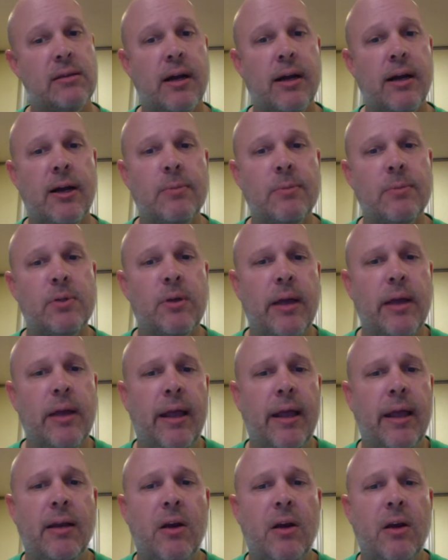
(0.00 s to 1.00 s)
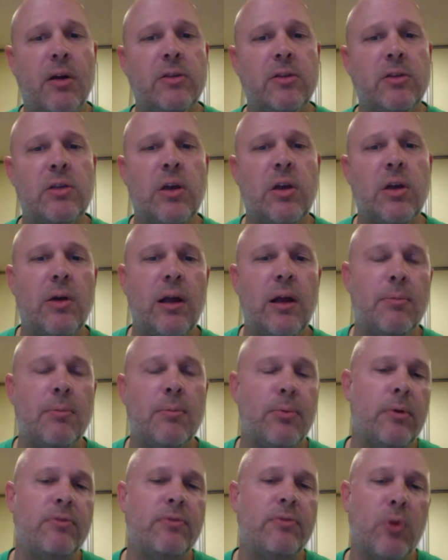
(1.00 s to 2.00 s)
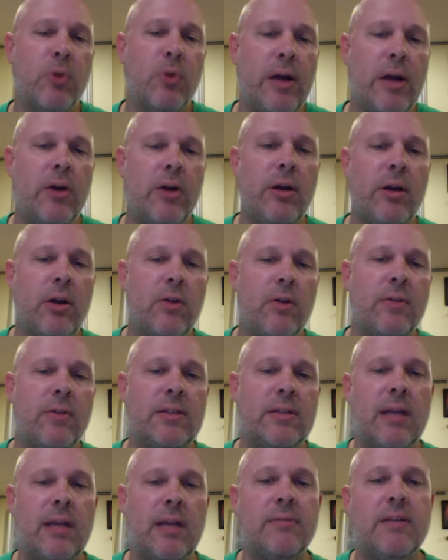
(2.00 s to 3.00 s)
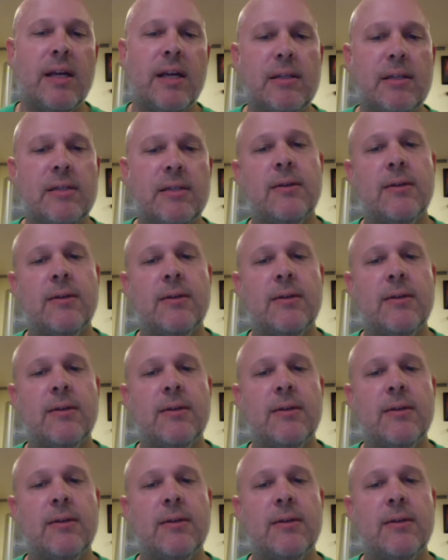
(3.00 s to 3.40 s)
and also an approved trainer here in the state of Texas.